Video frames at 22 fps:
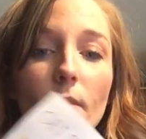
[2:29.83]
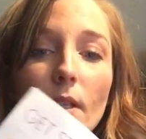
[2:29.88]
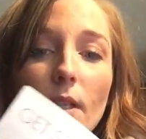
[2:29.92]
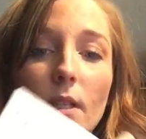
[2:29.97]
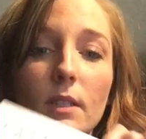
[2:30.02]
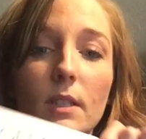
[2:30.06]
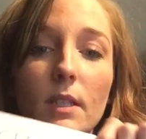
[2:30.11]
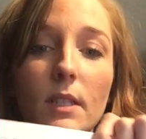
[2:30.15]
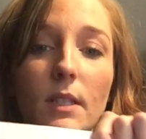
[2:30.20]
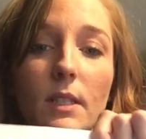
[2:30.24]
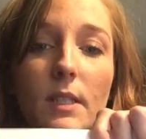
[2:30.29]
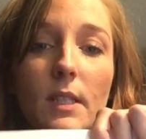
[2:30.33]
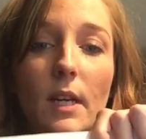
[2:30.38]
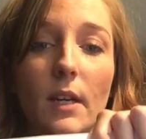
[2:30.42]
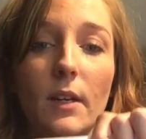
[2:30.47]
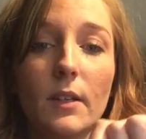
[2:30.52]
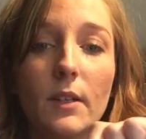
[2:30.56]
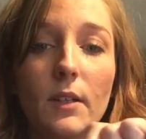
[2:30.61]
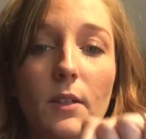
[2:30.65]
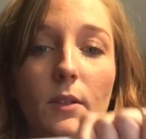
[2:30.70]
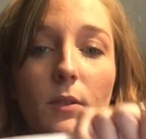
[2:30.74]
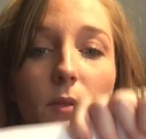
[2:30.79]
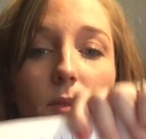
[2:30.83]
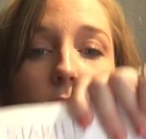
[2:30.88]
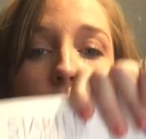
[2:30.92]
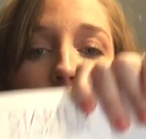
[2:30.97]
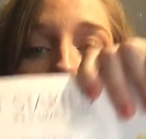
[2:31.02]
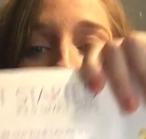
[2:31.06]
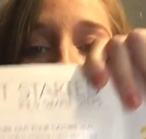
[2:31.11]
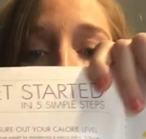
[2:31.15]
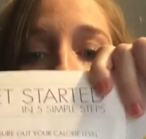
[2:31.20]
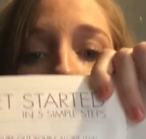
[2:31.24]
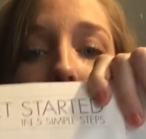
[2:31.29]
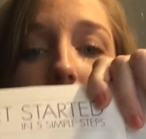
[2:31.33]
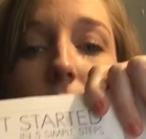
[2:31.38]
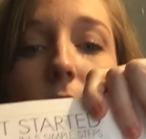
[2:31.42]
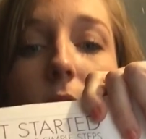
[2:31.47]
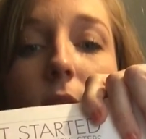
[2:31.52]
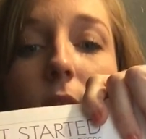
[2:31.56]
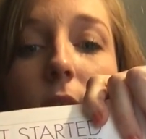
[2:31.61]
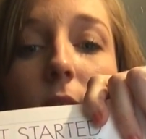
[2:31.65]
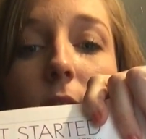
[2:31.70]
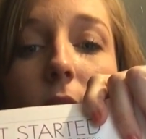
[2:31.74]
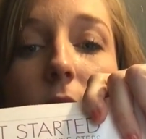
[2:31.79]
It's going to tell you right here
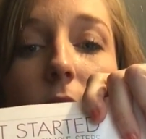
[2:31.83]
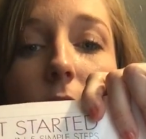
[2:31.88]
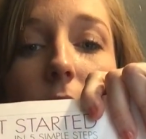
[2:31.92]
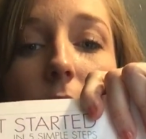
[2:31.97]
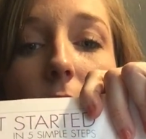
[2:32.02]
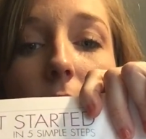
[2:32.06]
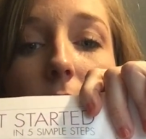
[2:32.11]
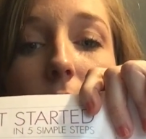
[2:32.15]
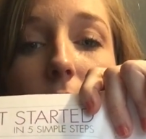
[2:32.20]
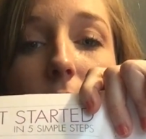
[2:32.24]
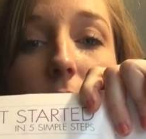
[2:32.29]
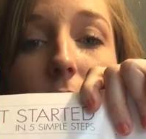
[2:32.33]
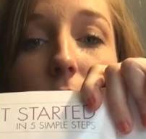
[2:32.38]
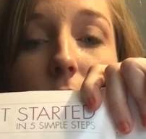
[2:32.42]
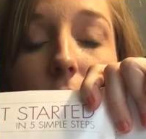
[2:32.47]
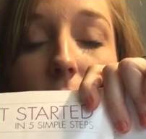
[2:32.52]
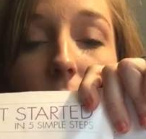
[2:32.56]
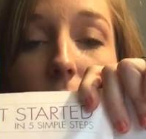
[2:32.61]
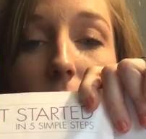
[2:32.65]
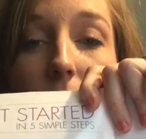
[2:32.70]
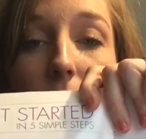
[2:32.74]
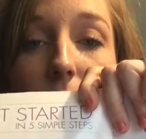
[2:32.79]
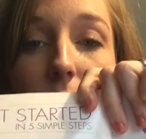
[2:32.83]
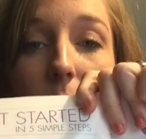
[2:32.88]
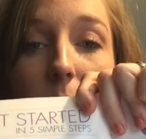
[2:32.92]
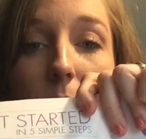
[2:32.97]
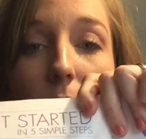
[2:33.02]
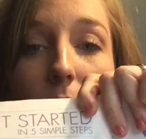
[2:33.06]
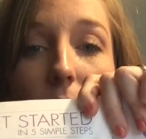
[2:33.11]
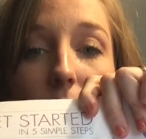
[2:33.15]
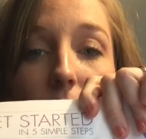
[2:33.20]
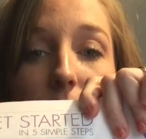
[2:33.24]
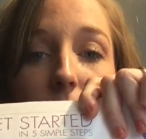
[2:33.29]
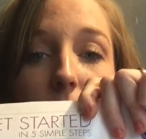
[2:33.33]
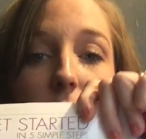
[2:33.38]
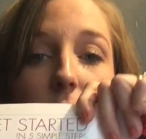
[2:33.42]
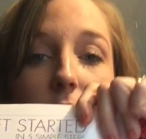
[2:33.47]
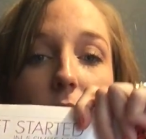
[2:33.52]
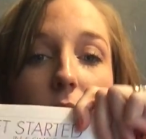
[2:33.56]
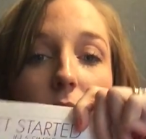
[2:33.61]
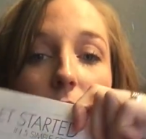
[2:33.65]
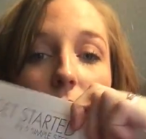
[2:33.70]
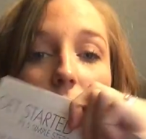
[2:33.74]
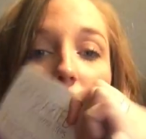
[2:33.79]
how to get your calorie bracket.
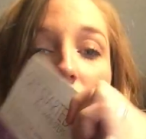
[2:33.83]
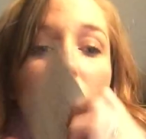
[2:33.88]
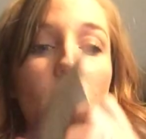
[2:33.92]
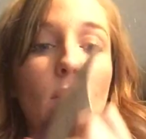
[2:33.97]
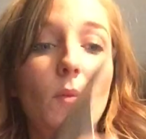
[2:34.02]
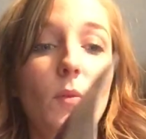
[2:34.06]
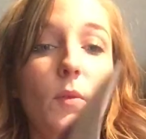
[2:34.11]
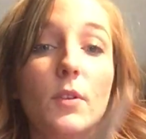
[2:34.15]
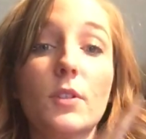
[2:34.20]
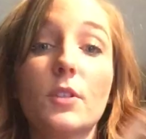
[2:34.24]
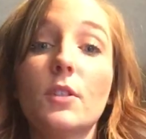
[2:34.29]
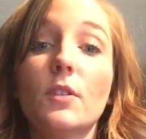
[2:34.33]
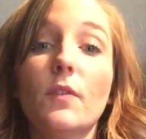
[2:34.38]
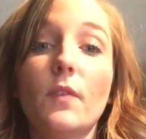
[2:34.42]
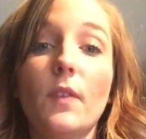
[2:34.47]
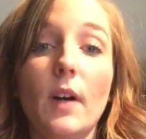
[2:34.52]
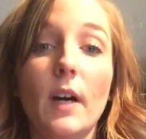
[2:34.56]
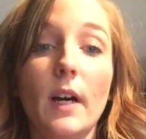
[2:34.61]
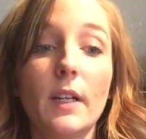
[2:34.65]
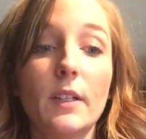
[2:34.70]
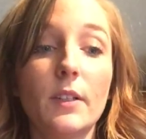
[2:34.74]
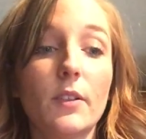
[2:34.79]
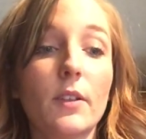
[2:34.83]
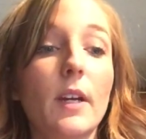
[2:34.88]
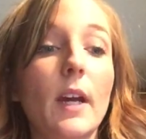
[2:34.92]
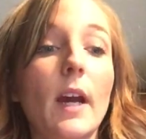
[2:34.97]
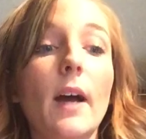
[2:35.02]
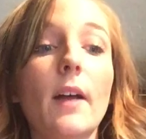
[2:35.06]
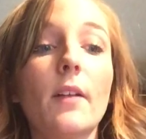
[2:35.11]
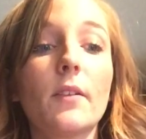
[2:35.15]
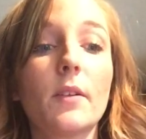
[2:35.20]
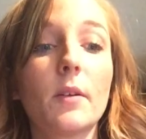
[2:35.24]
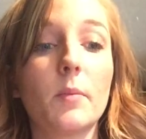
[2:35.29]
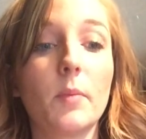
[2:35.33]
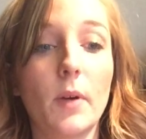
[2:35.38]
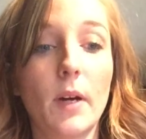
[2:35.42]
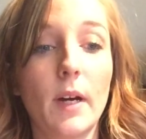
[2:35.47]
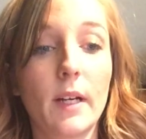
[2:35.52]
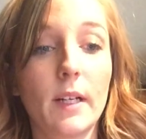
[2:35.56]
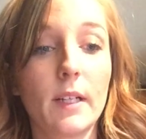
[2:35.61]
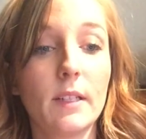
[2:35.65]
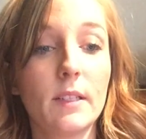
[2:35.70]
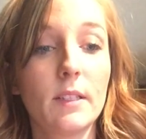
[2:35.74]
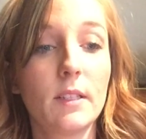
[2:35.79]
Once you find your calorie
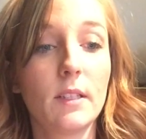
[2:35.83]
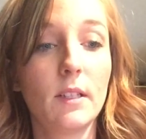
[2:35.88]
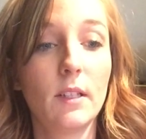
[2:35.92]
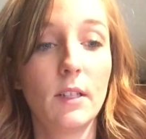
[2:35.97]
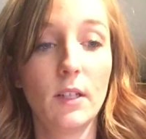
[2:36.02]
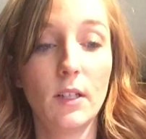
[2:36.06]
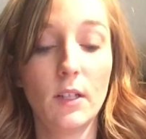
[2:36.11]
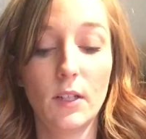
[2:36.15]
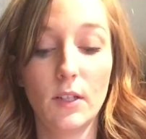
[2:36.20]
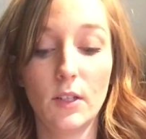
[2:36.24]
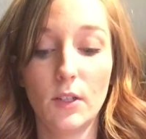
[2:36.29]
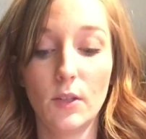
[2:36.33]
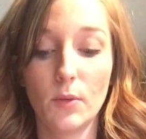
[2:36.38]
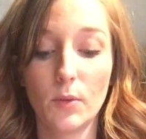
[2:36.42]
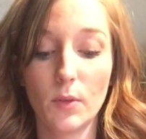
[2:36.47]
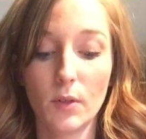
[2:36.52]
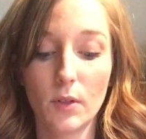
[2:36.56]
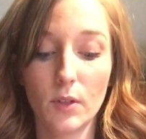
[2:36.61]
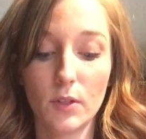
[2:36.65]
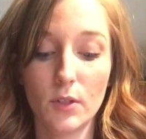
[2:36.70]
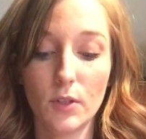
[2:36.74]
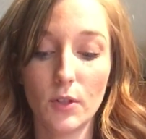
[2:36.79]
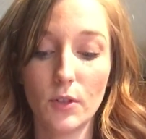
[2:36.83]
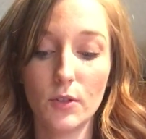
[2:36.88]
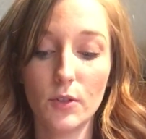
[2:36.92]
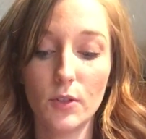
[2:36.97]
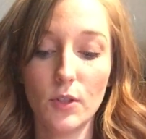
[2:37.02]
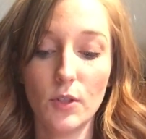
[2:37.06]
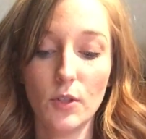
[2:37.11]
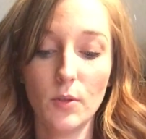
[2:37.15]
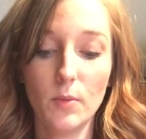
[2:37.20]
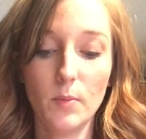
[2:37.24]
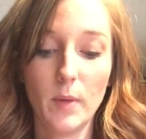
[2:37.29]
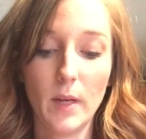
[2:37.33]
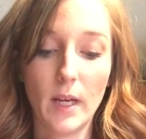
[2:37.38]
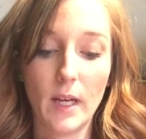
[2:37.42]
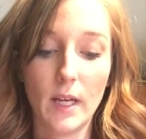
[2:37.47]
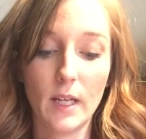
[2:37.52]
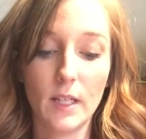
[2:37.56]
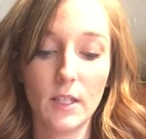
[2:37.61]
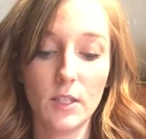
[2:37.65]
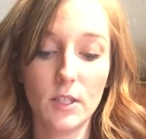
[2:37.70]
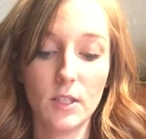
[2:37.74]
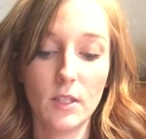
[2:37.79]
bracket, you're going to turn to your
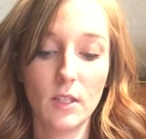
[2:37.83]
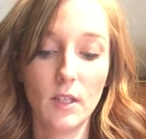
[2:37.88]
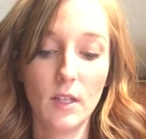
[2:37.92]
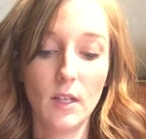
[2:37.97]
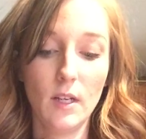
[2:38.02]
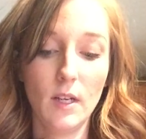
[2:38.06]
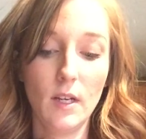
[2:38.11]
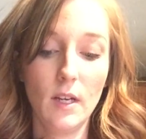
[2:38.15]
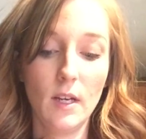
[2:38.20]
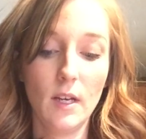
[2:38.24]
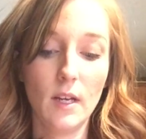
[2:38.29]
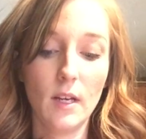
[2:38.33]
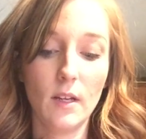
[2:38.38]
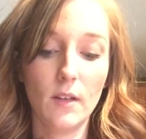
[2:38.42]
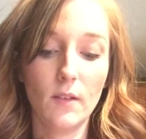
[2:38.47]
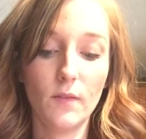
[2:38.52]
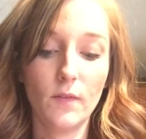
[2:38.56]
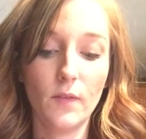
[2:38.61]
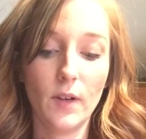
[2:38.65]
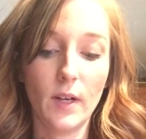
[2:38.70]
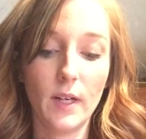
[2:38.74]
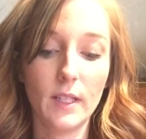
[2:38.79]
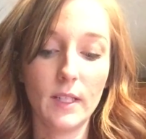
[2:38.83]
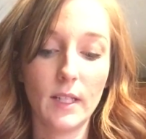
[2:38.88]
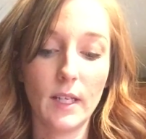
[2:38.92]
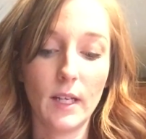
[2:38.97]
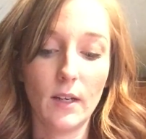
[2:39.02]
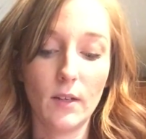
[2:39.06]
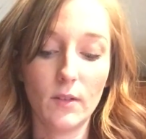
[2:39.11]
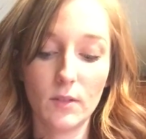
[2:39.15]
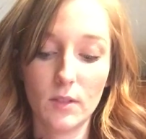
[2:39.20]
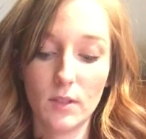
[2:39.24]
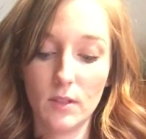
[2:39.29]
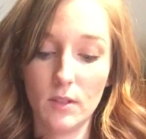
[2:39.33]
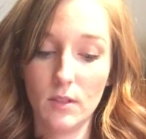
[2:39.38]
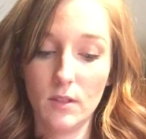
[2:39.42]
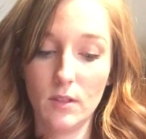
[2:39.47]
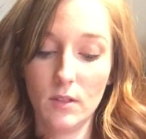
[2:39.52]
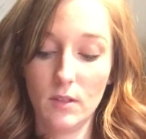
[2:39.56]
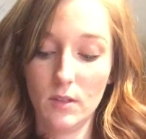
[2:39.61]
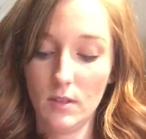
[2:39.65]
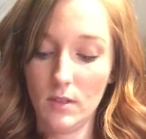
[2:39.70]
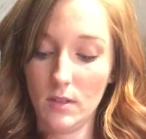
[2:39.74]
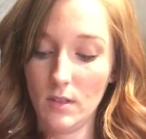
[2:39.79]
page and find out,
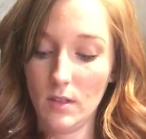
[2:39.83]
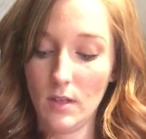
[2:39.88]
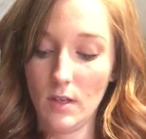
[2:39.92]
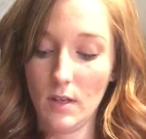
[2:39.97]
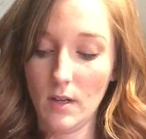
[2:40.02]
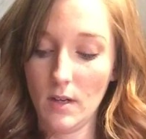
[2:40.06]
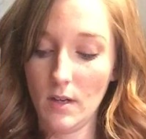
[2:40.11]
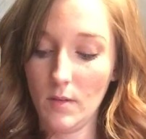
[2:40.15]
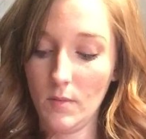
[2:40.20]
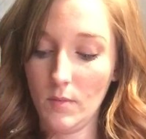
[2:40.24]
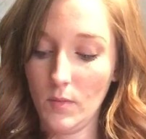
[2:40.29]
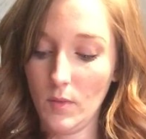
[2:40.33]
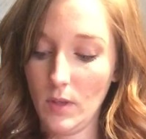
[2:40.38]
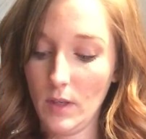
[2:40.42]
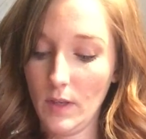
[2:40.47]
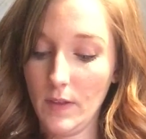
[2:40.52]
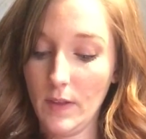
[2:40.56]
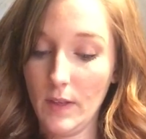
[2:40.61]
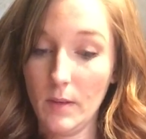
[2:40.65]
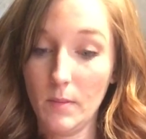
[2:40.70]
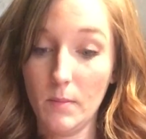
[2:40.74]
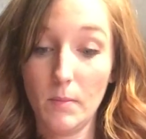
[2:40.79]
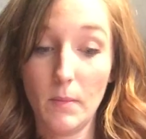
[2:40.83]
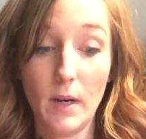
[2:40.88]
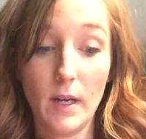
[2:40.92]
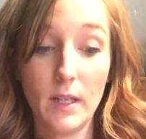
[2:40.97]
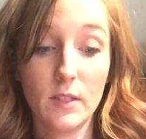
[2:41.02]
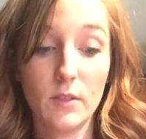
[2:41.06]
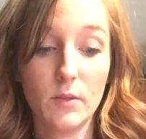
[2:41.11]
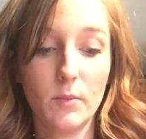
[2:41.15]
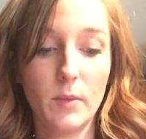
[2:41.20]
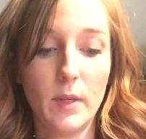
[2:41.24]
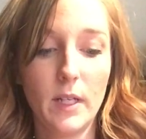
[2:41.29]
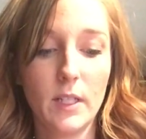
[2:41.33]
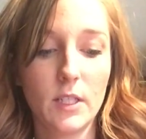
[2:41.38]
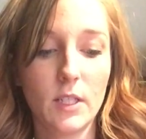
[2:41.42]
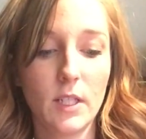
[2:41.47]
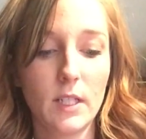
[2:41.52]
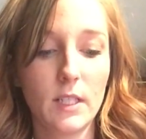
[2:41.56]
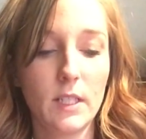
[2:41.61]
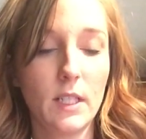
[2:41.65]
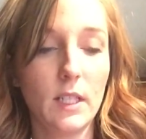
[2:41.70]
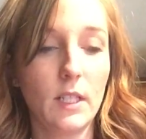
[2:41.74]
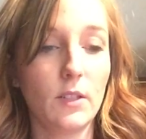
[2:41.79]
I think mine's on page
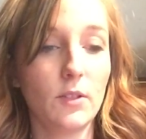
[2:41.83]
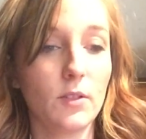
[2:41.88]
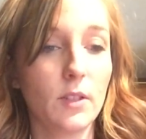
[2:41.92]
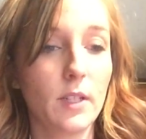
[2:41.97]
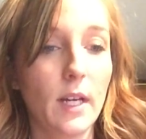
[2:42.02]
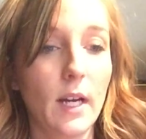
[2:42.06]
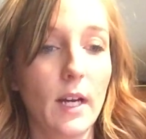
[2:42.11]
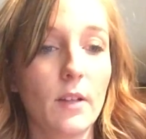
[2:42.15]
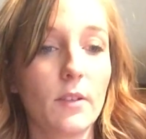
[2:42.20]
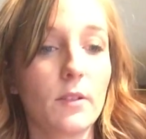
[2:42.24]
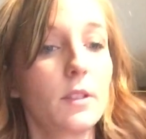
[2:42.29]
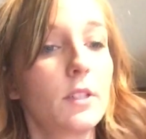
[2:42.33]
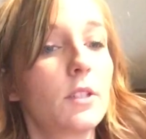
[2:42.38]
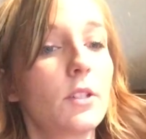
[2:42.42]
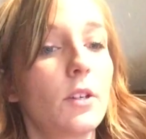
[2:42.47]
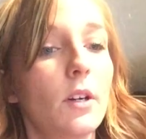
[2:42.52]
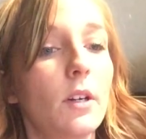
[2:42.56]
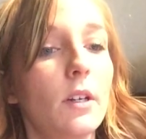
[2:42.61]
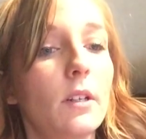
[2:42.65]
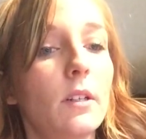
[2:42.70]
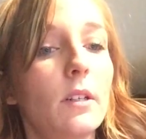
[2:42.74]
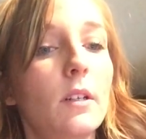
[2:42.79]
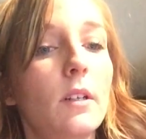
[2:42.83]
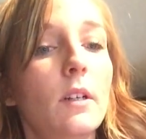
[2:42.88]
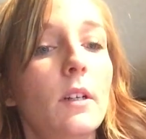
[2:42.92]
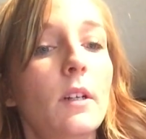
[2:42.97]
19, your calorie chart.